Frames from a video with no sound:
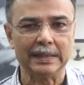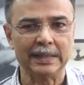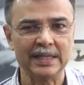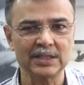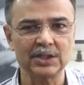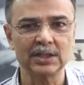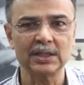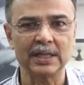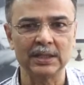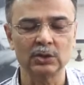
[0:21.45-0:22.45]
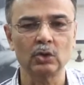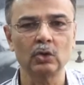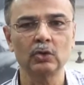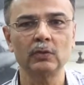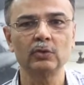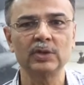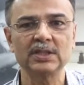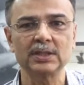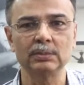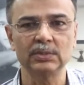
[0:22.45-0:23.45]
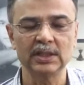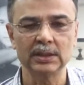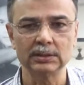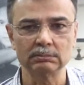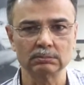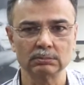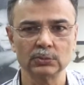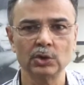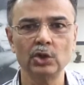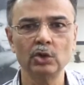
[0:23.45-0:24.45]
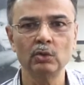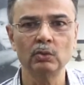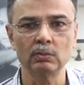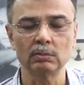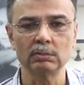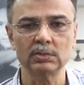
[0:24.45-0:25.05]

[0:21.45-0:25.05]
Last year, I thought of doing something new,